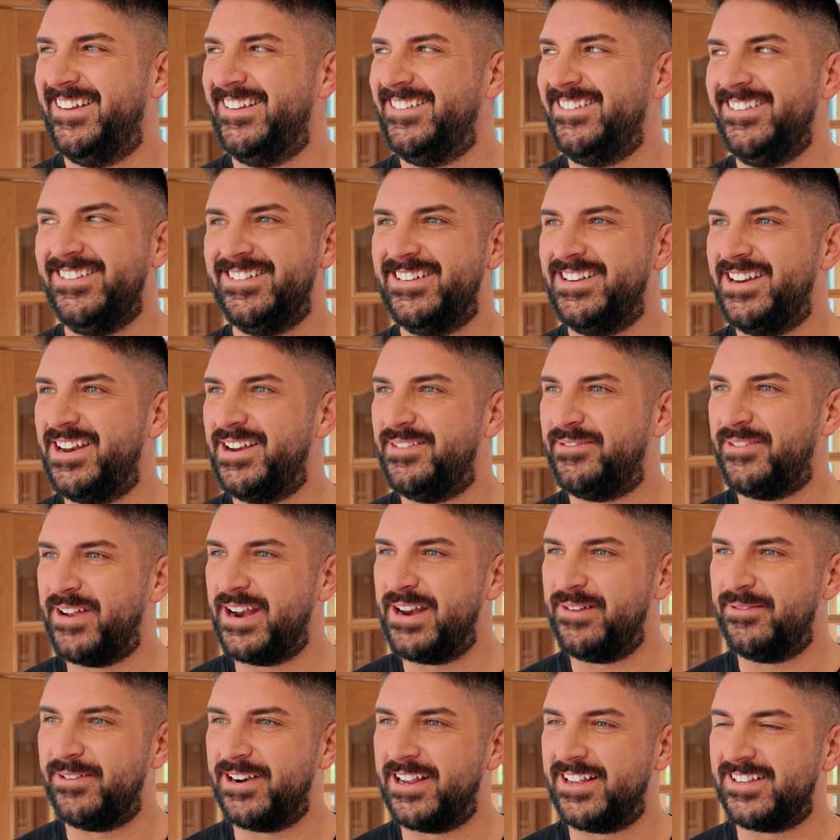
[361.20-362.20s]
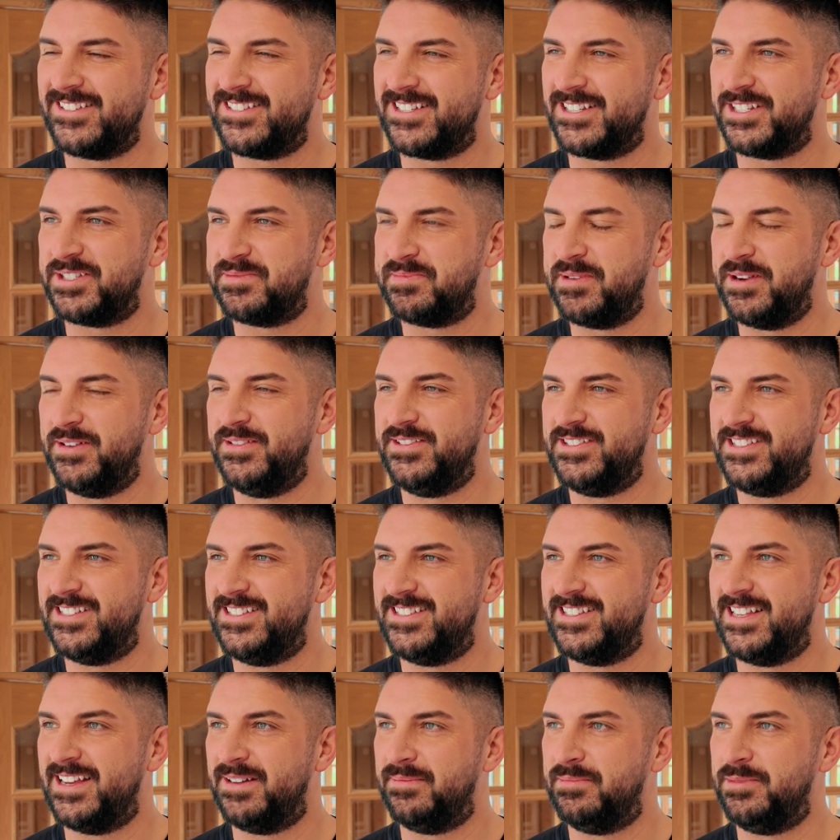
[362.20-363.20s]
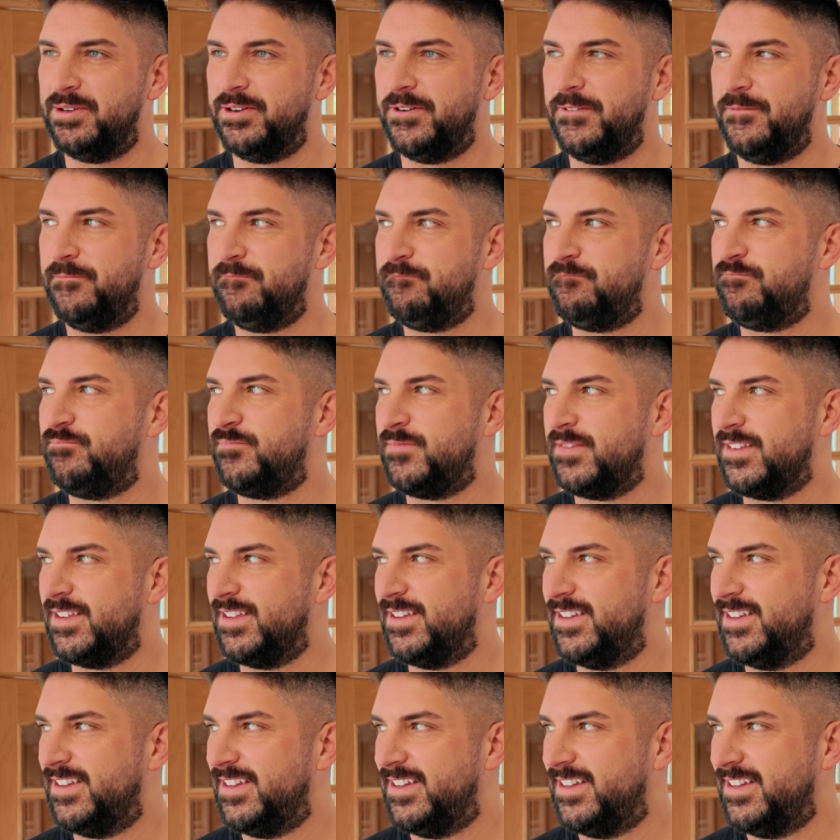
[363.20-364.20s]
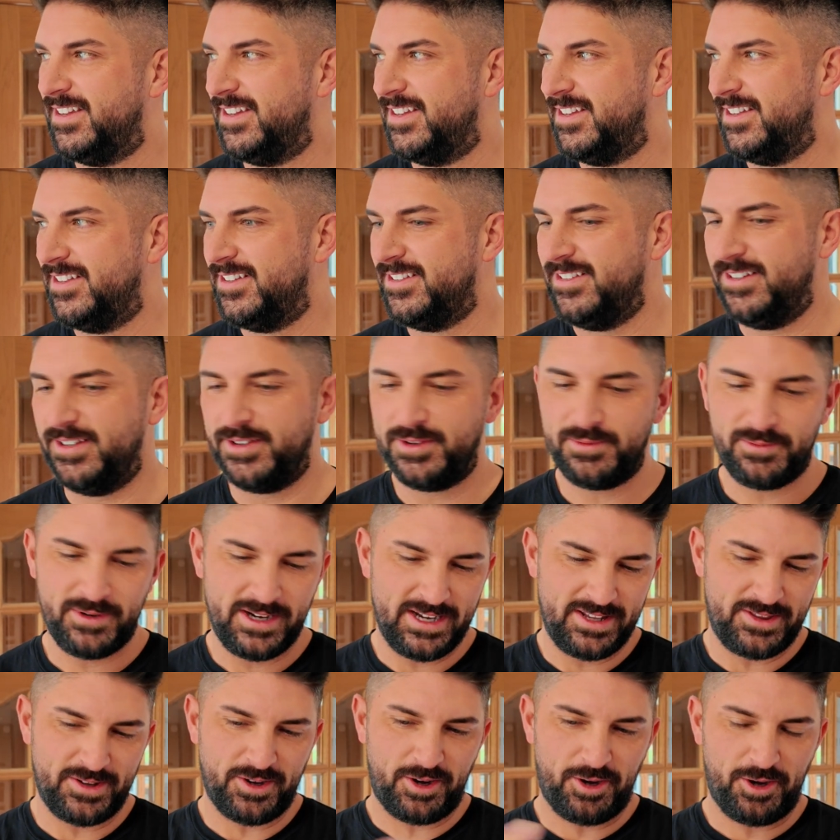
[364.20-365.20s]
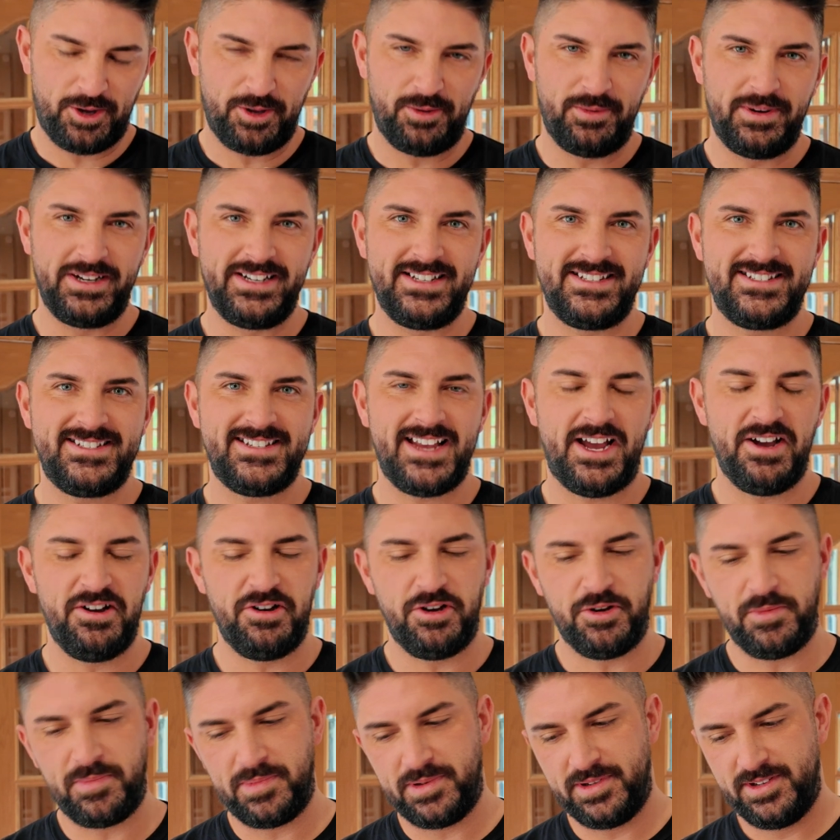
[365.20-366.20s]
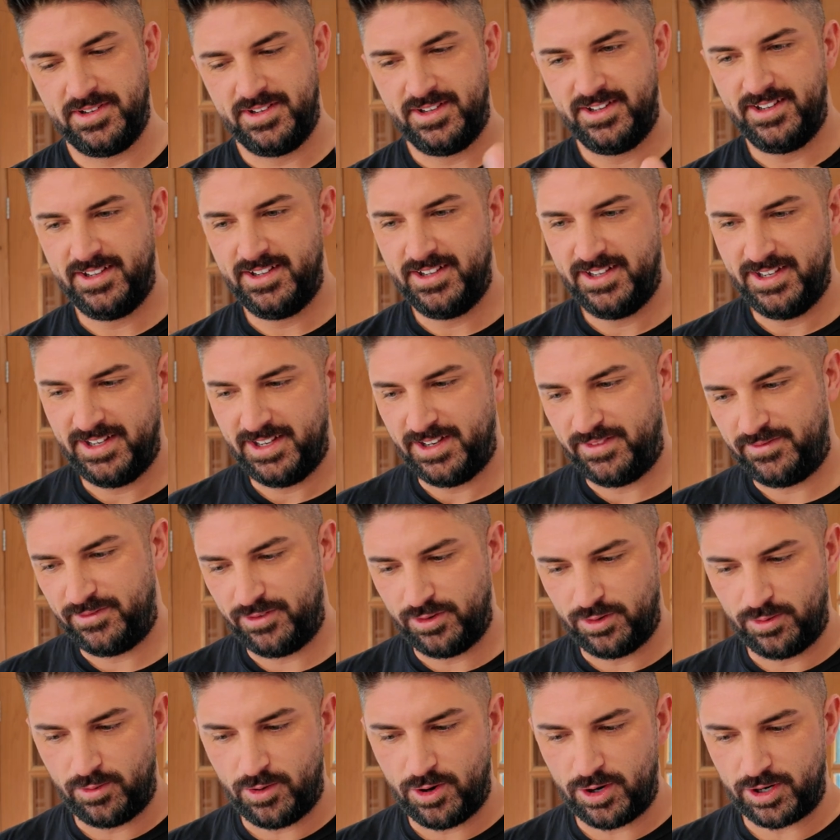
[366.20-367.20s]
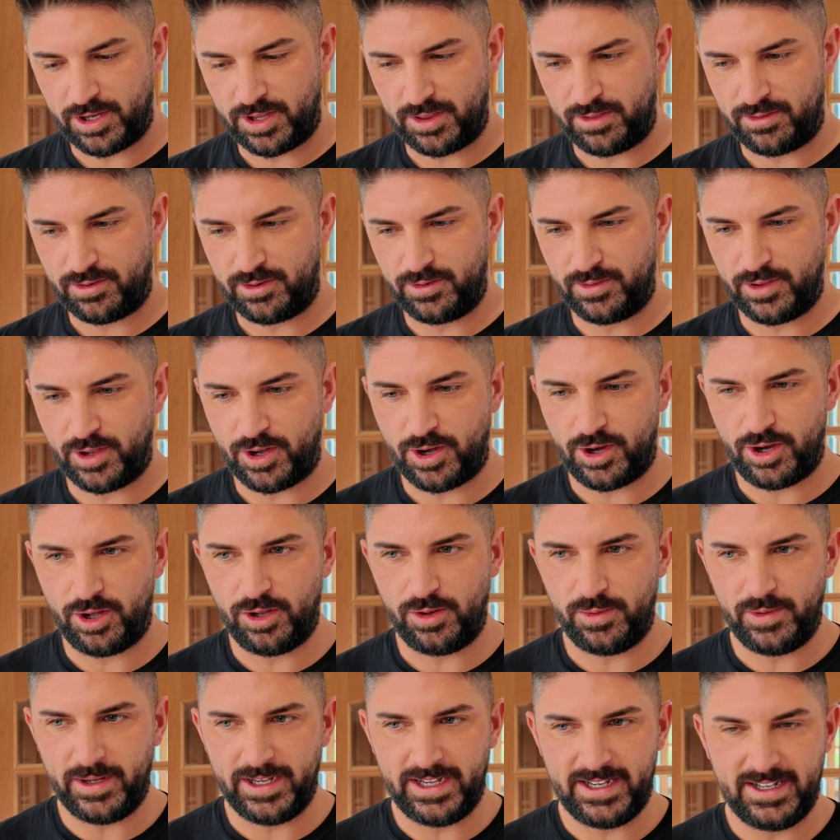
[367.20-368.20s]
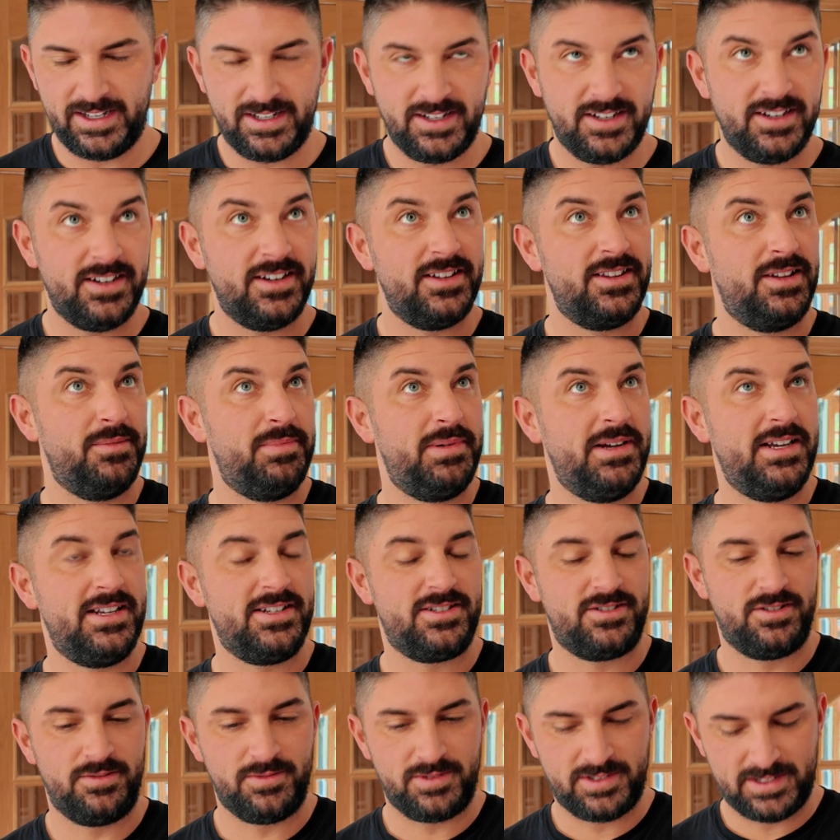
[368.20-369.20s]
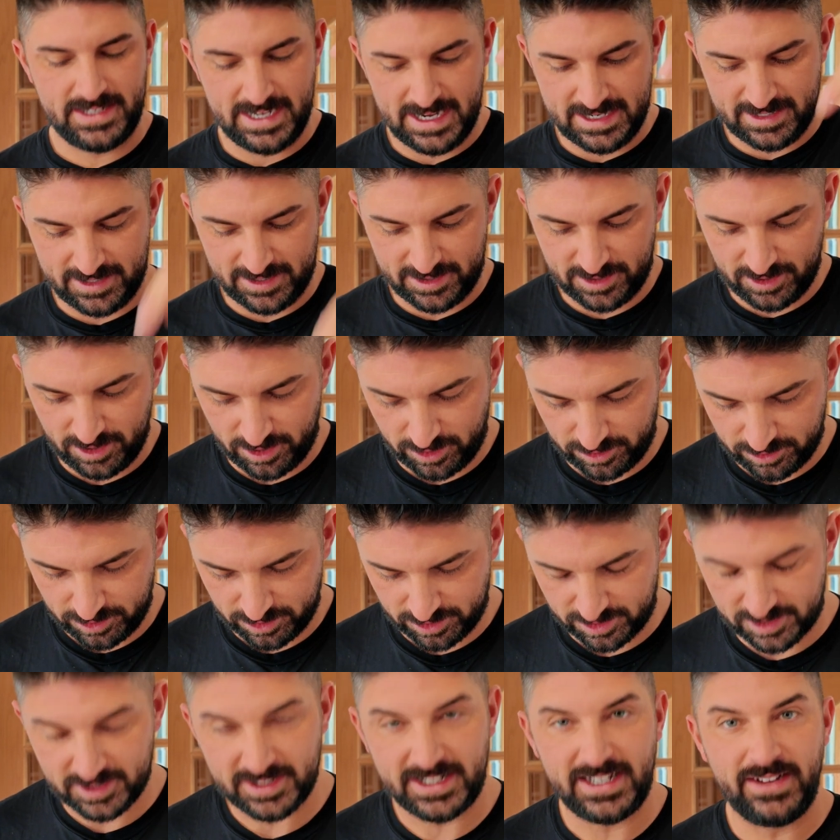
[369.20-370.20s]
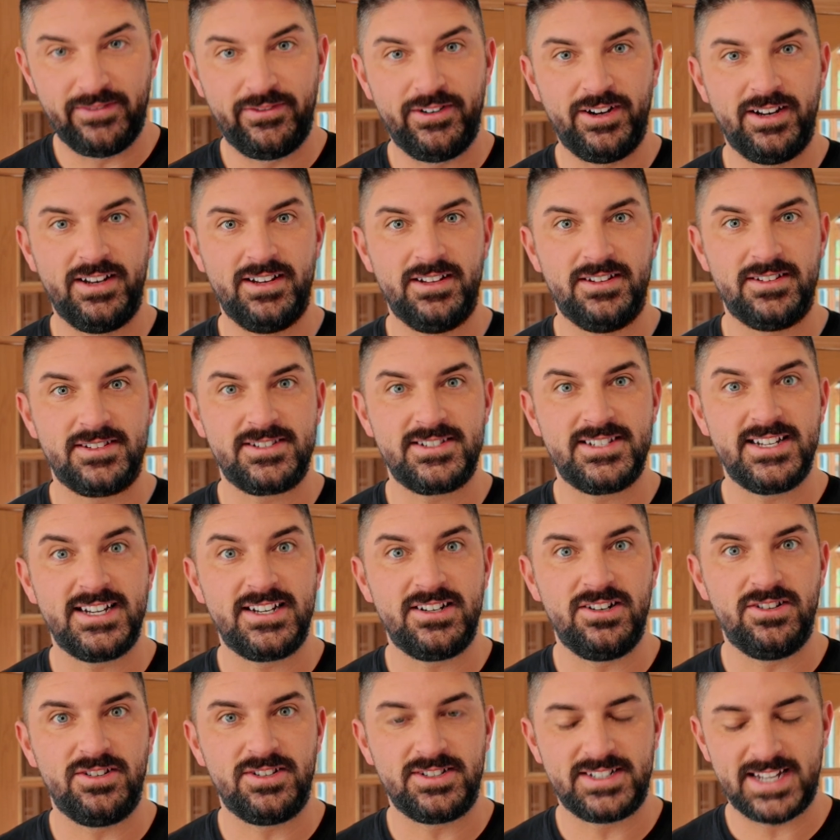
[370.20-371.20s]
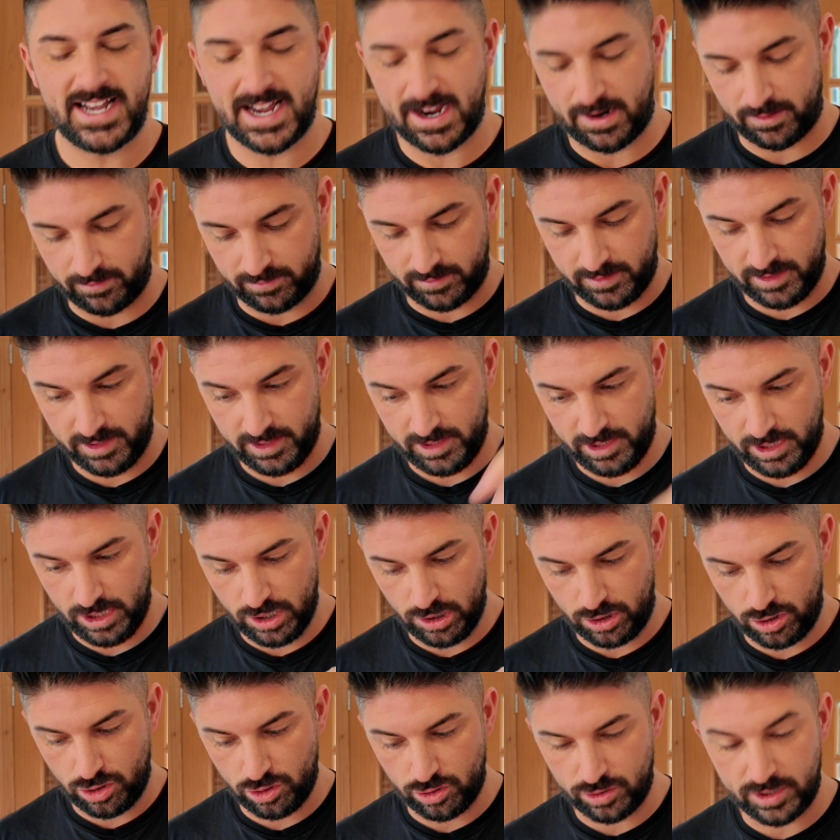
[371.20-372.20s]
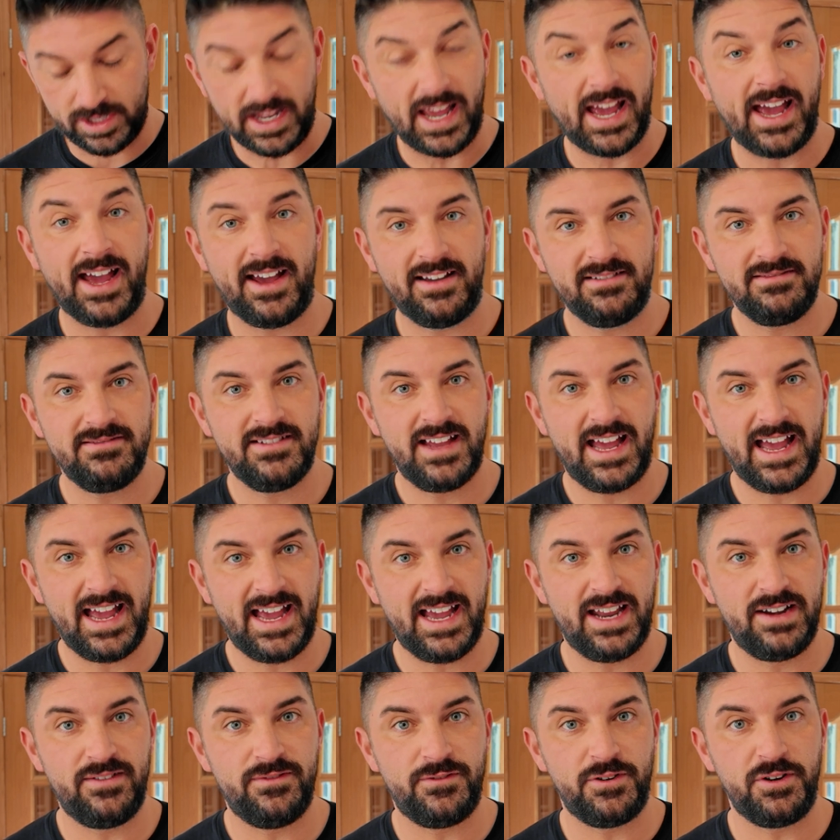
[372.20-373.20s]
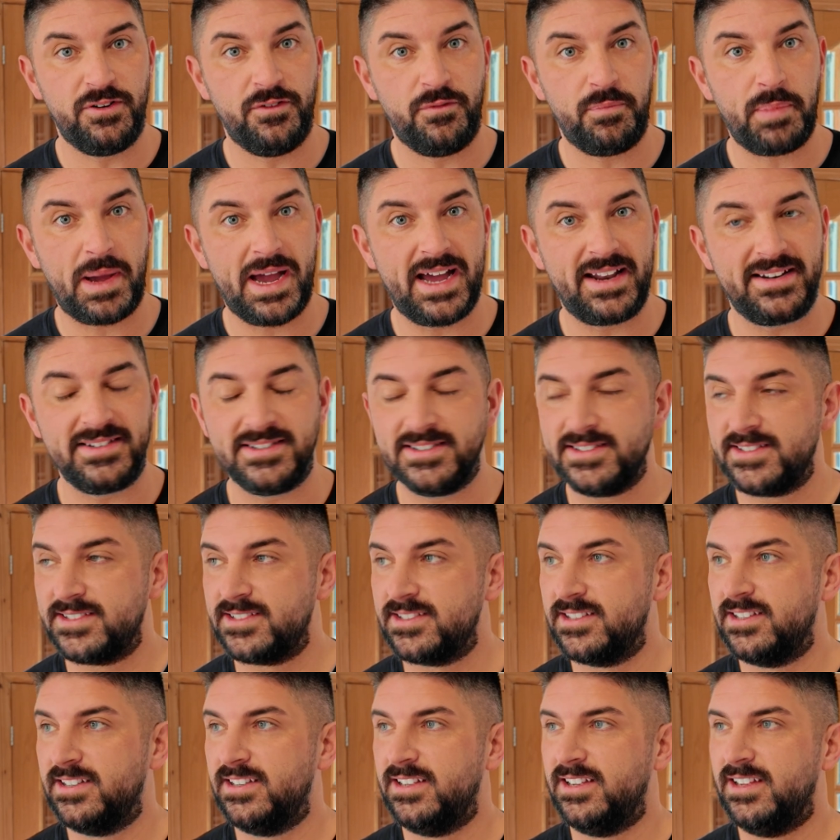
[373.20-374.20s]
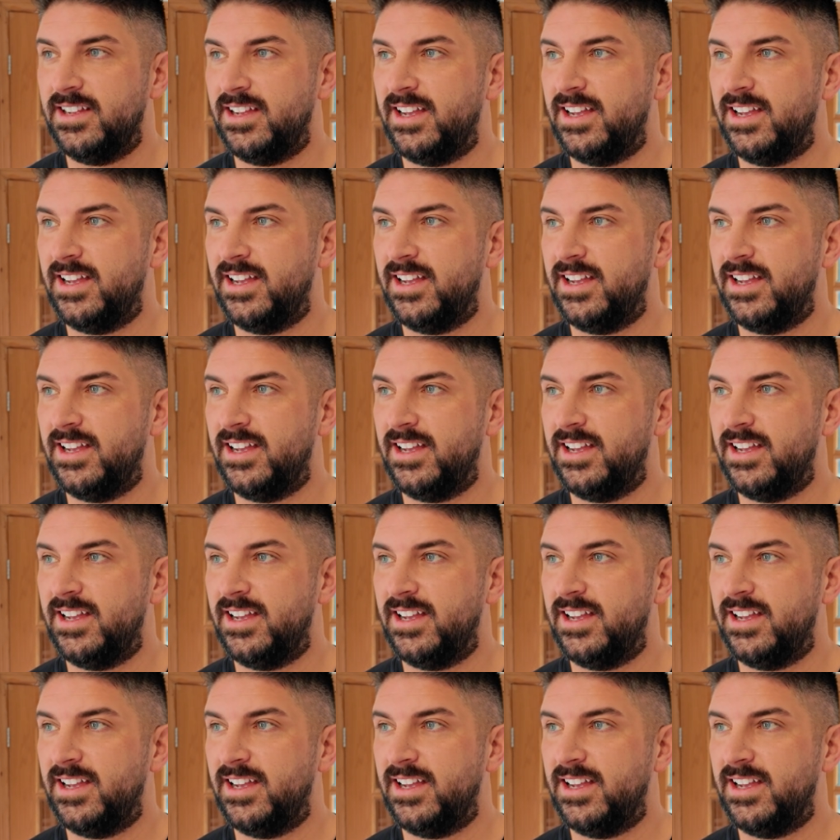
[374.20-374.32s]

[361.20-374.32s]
don't know if anyone else experiences that, but the way the hallway is set up, if you're walking through the hallway and the person upstairs has not just given a little signal down, you could get a head full of pants,